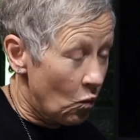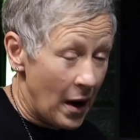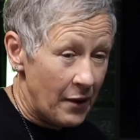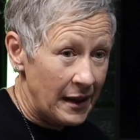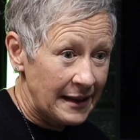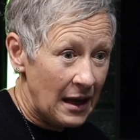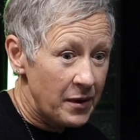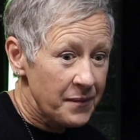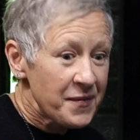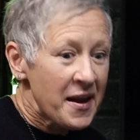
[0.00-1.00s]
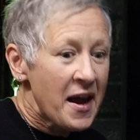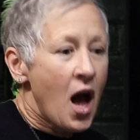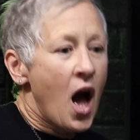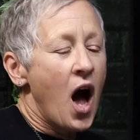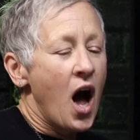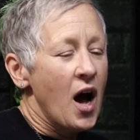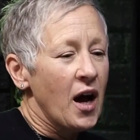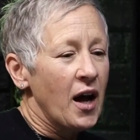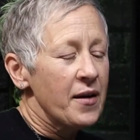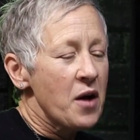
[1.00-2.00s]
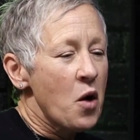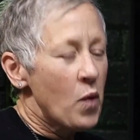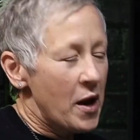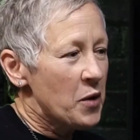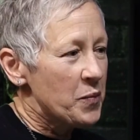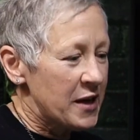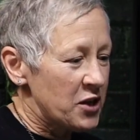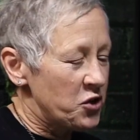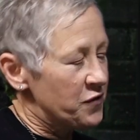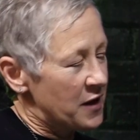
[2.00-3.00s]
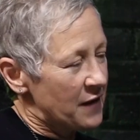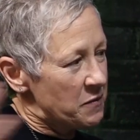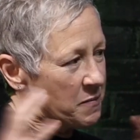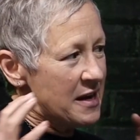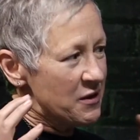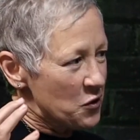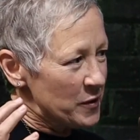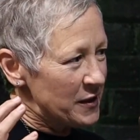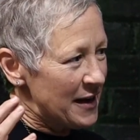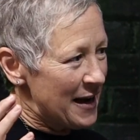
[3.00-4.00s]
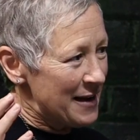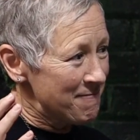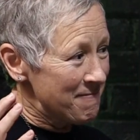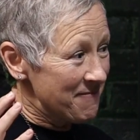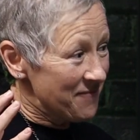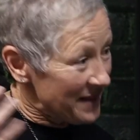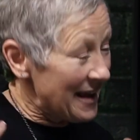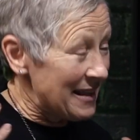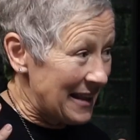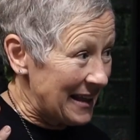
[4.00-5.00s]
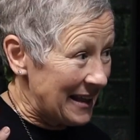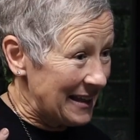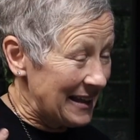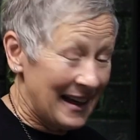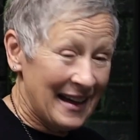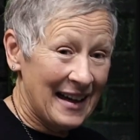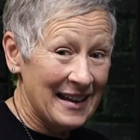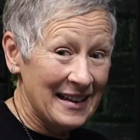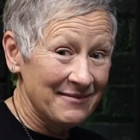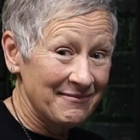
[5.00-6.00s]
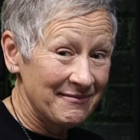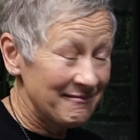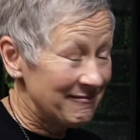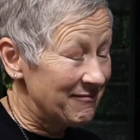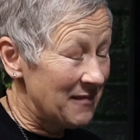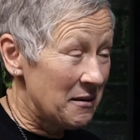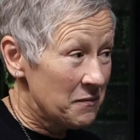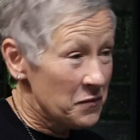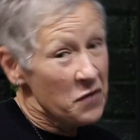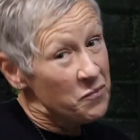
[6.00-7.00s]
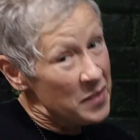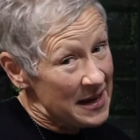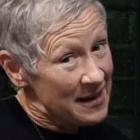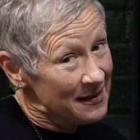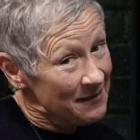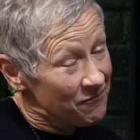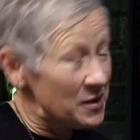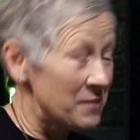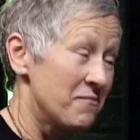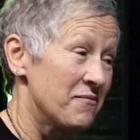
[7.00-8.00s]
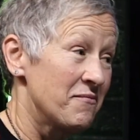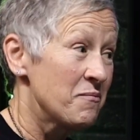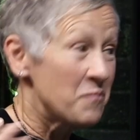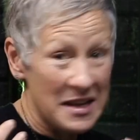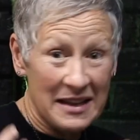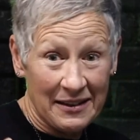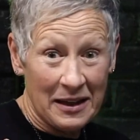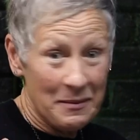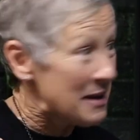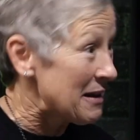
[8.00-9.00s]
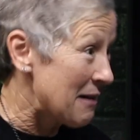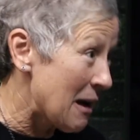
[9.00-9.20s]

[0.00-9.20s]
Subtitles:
why do I like that one? Well, because you've got the main thermostat, and then you have bees. Well, bees outside of me. I'm